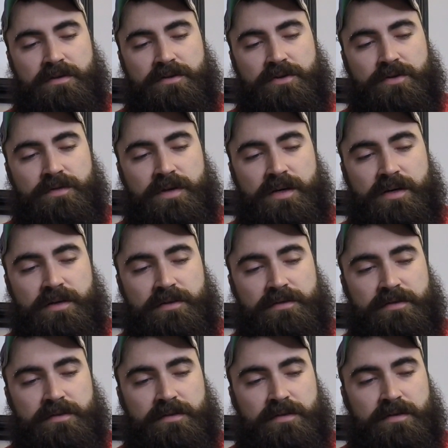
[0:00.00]
2
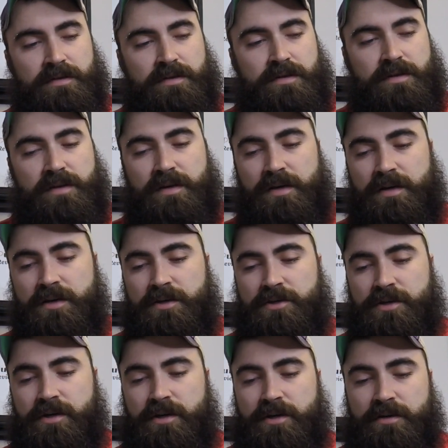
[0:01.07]
nugs in a
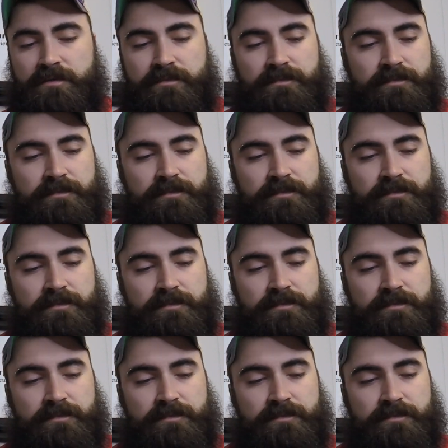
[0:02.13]
jar,